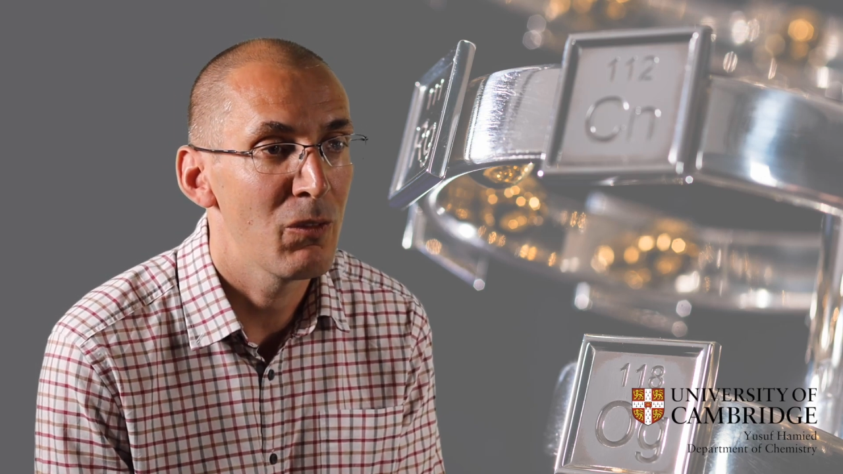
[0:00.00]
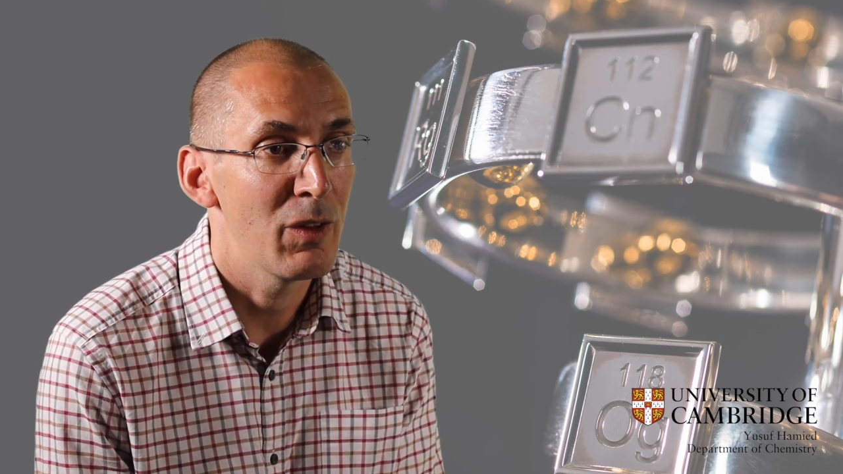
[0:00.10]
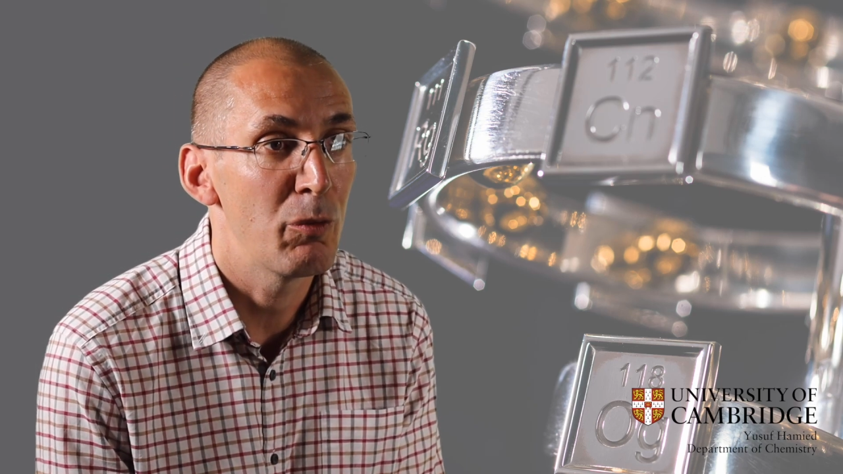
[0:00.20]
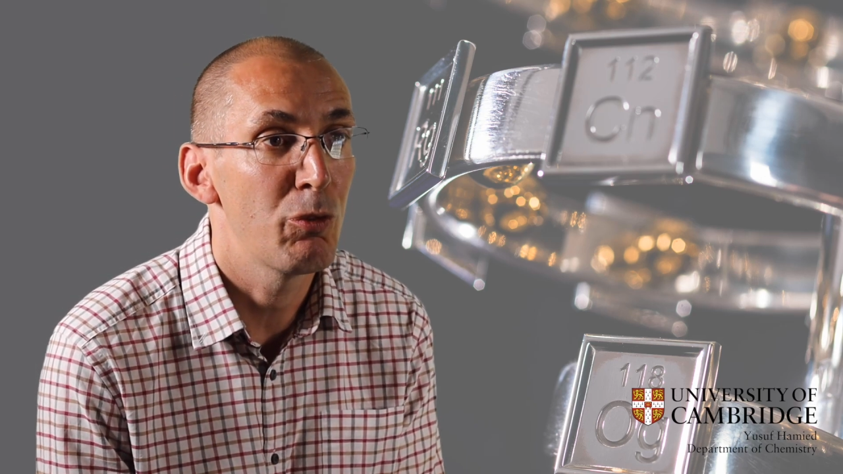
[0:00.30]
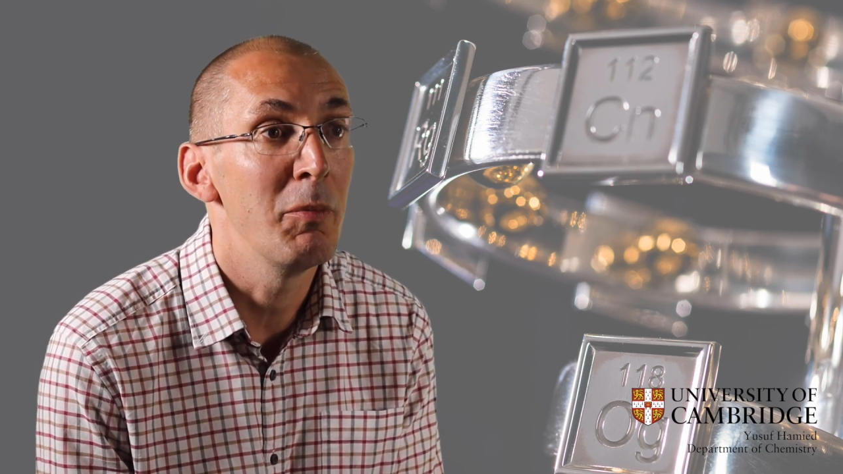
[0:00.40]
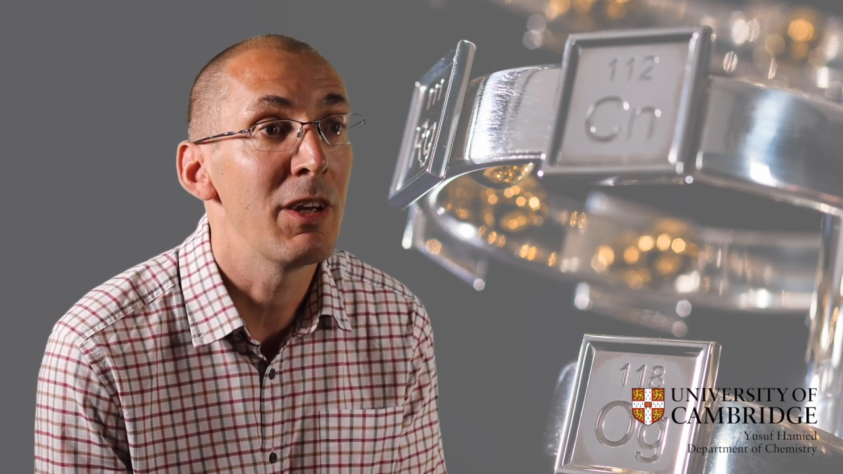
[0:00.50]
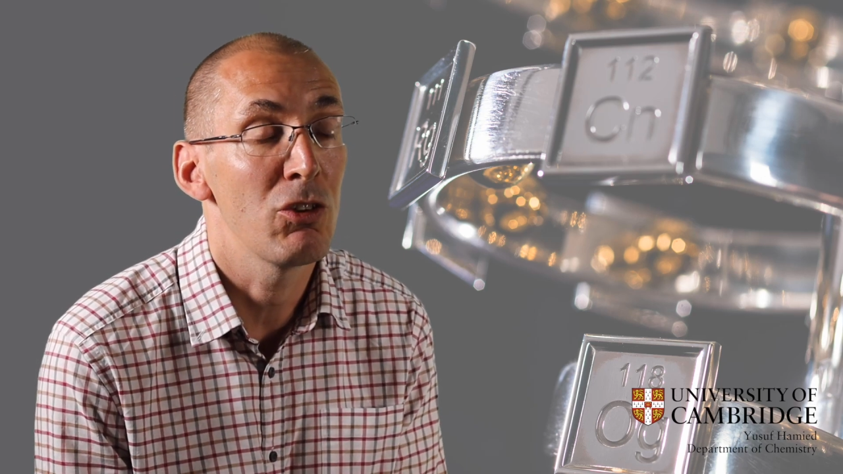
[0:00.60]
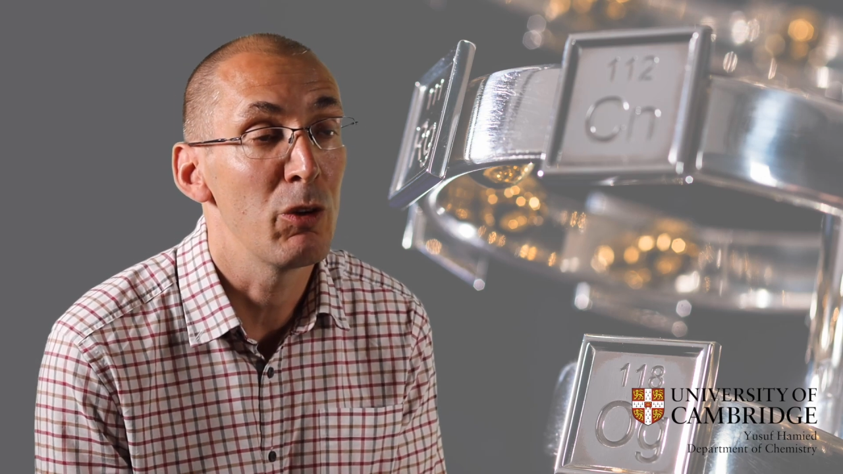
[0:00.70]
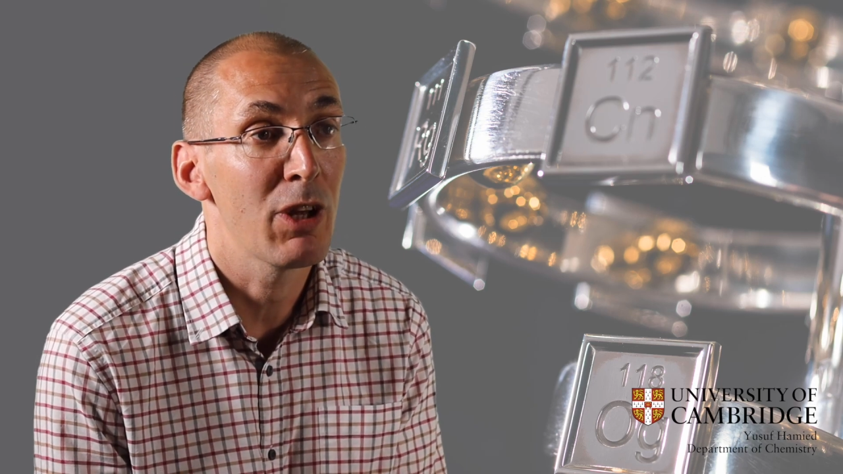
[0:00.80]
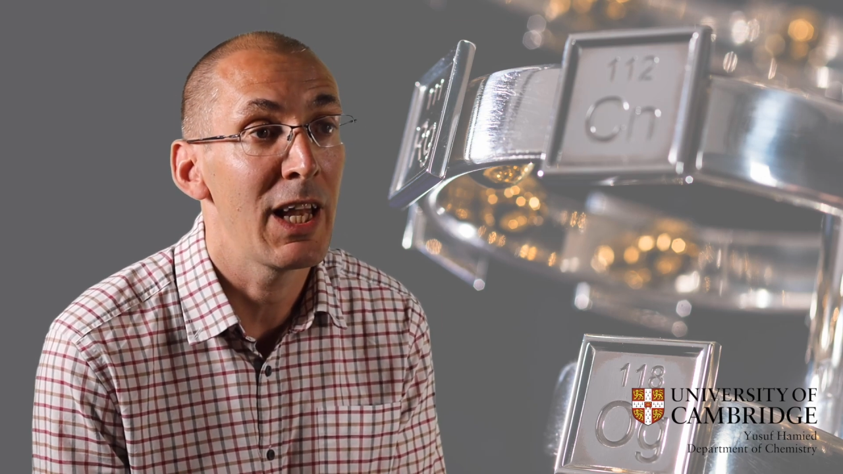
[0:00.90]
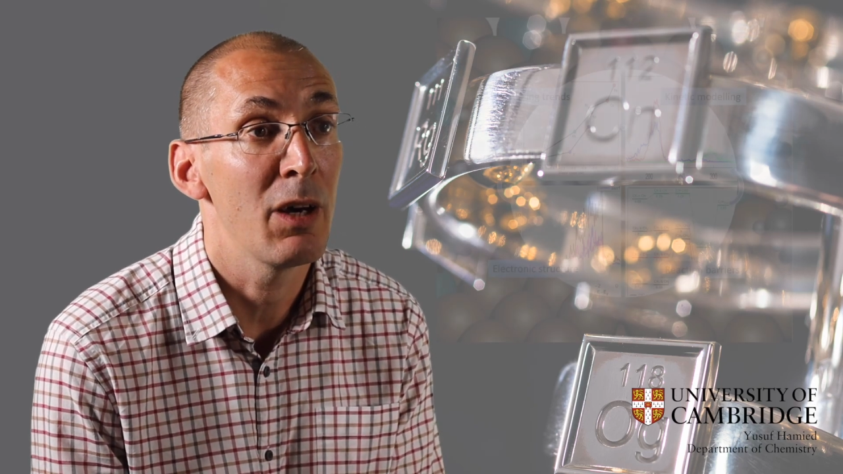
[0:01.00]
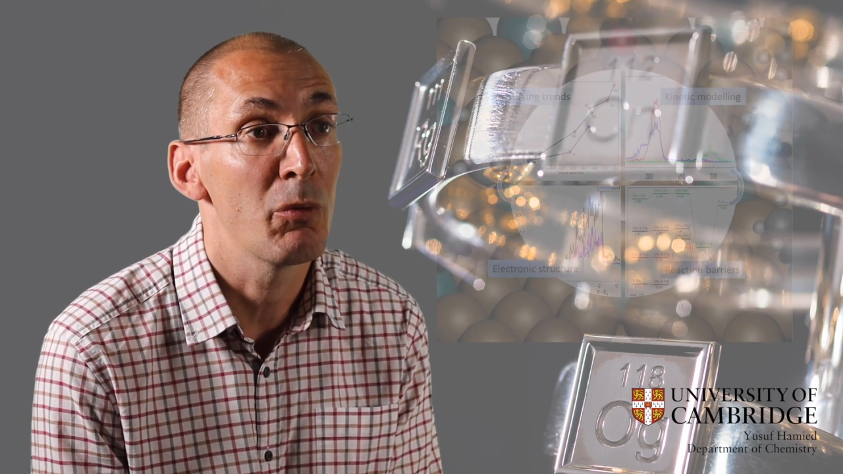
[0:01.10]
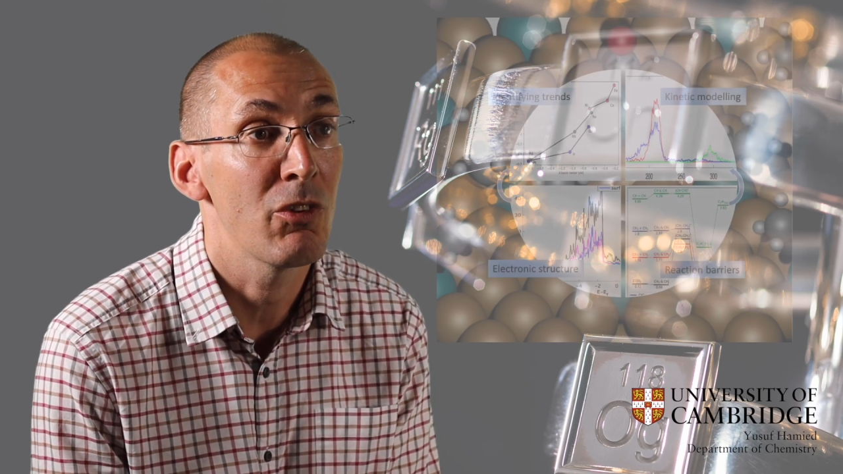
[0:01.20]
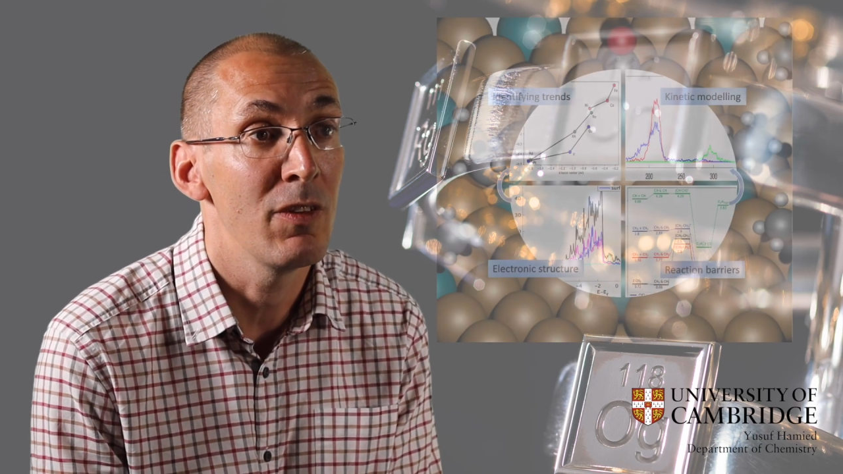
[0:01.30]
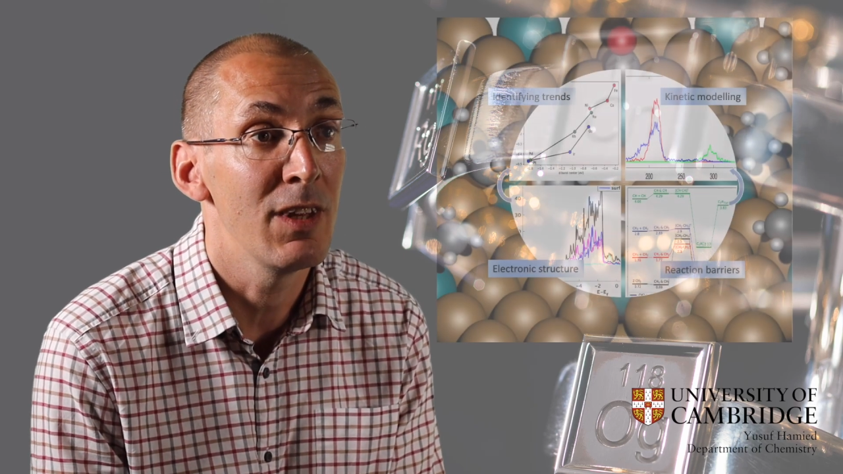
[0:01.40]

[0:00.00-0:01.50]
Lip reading: the formation of clouds in